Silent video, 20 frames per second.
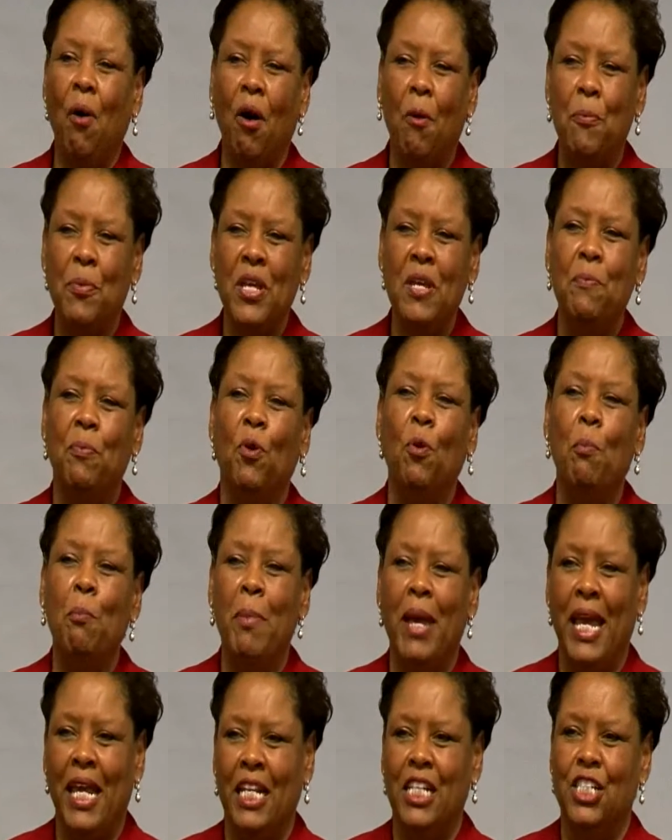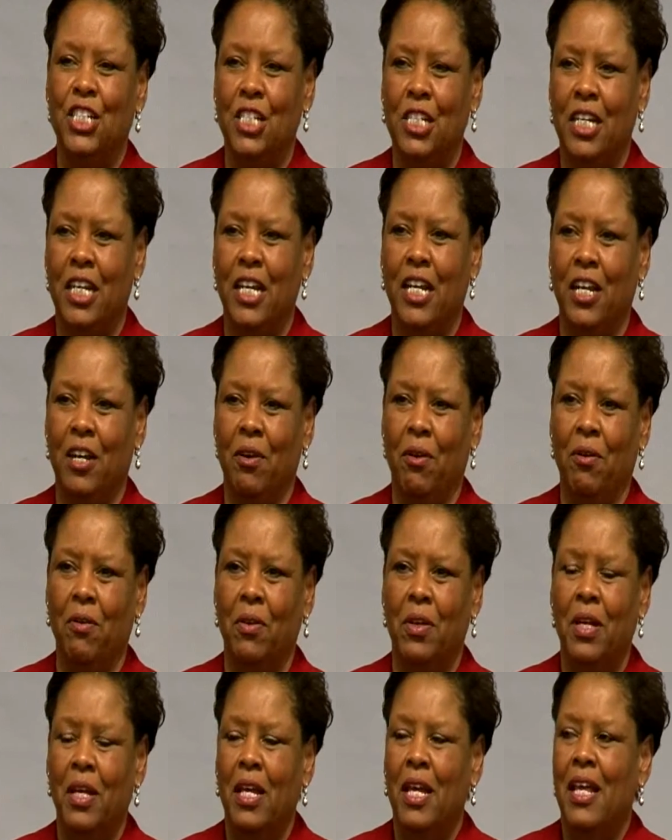are people managing here?
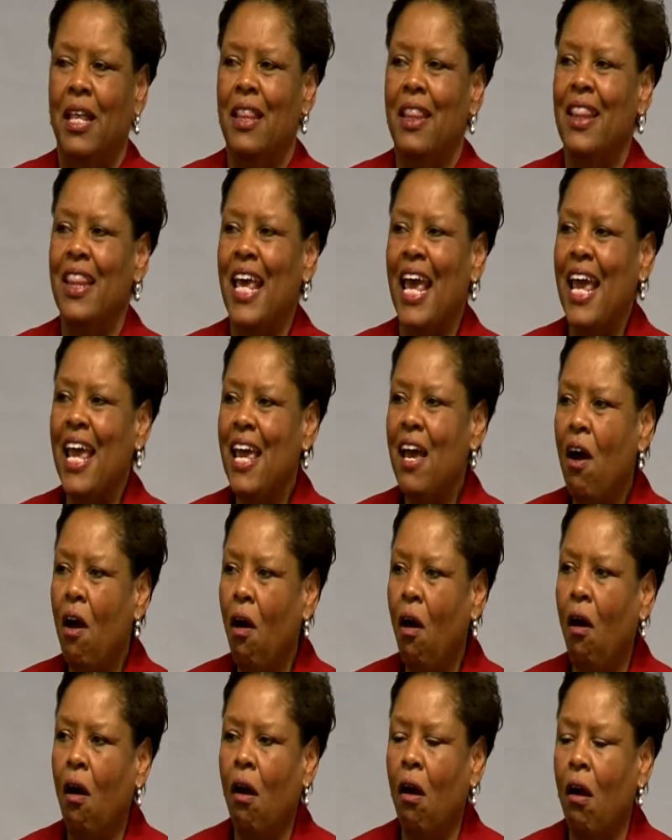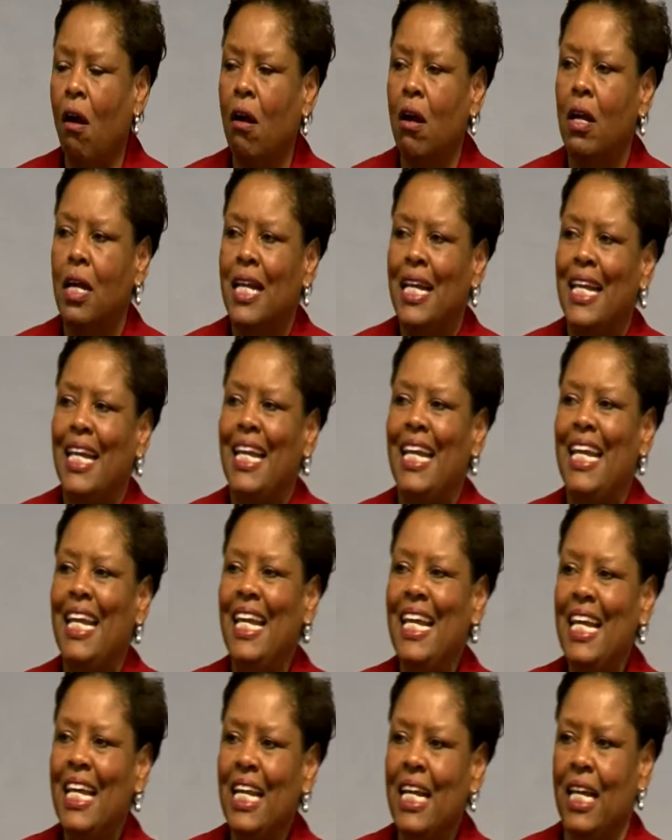They are
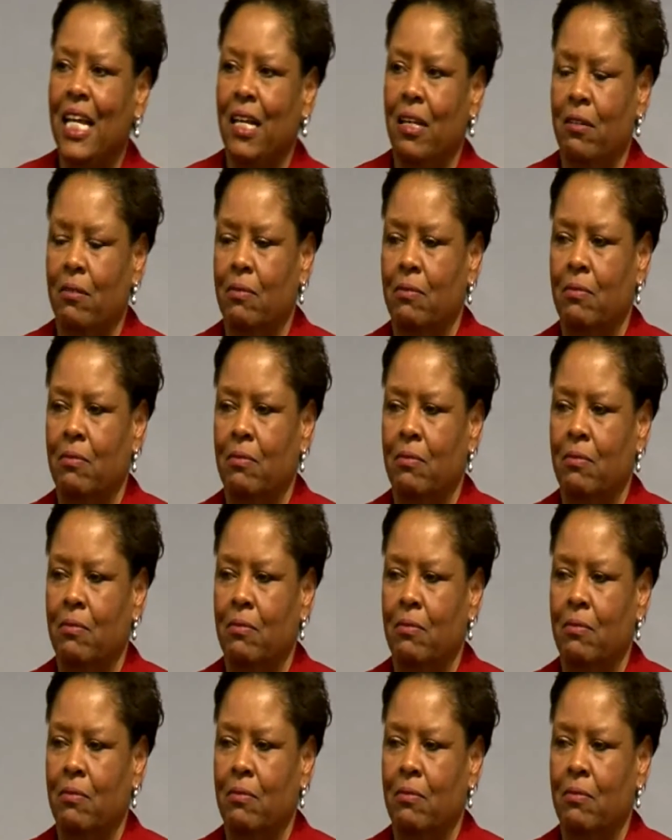eating